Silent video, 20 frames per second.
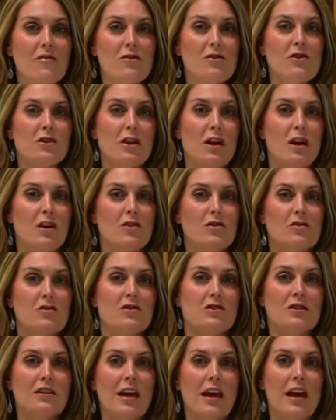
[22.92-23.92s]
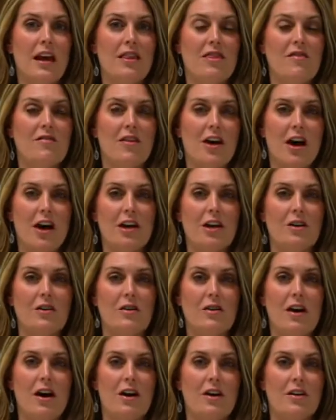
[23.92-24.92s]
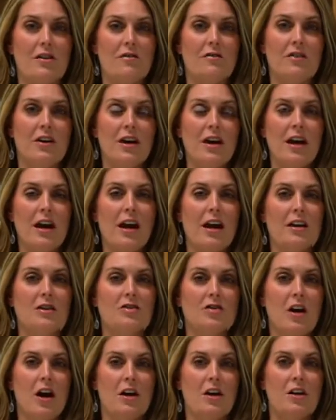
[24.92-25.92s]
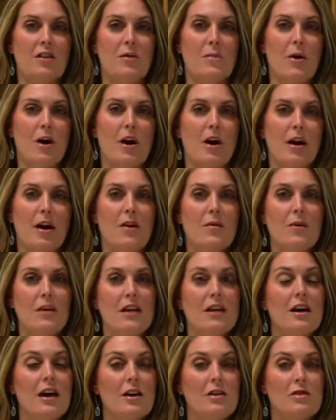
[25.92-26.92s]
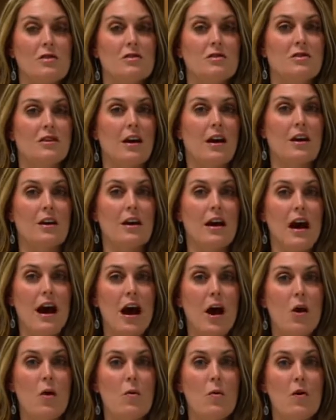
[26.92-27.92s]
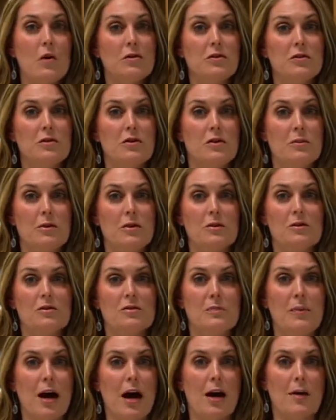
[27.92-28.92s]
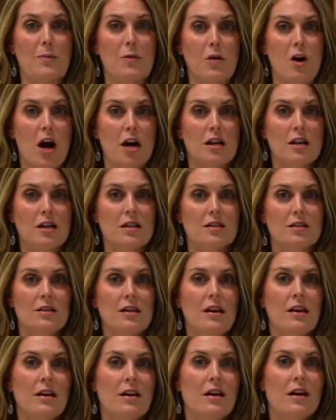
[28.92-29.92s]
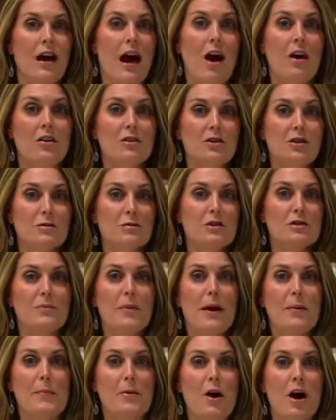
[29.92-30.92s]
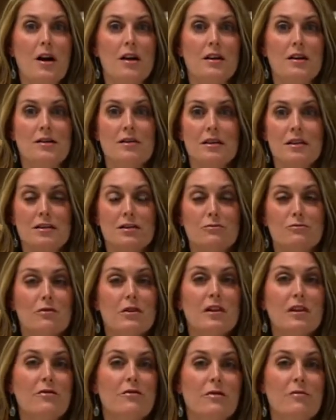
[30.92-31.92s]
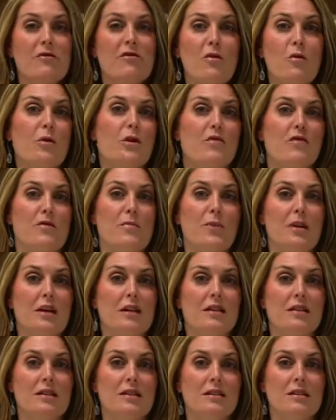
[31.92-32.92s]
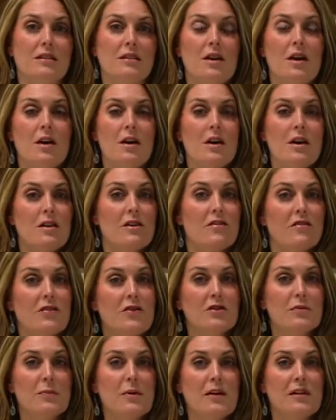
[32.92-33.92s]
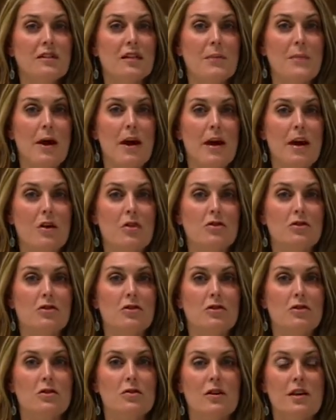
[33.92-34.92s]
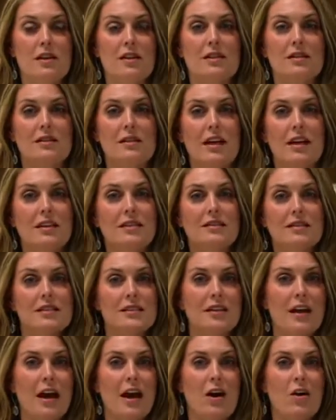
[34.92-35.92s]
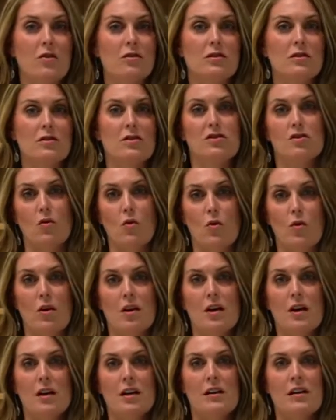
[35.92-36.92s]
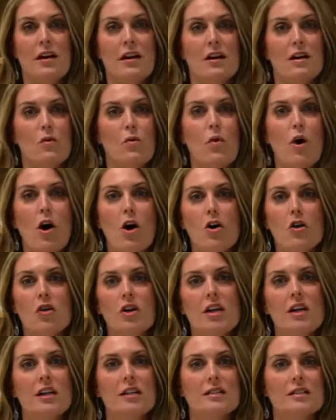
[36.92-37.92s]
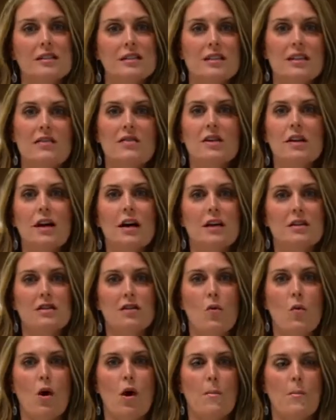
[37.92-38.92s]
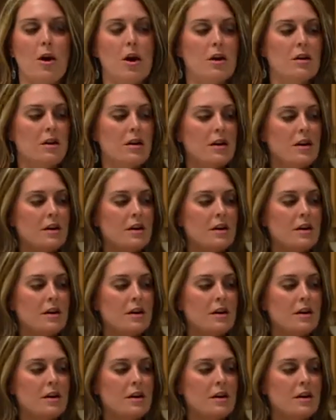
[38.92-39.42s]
to first understand the value of AgeLock in the market, we need to understand how consumers buy products. How consumers buy products is really from four different places. The first place they might go to is a discount store, like a Walgreens, a CVS, a Walmart.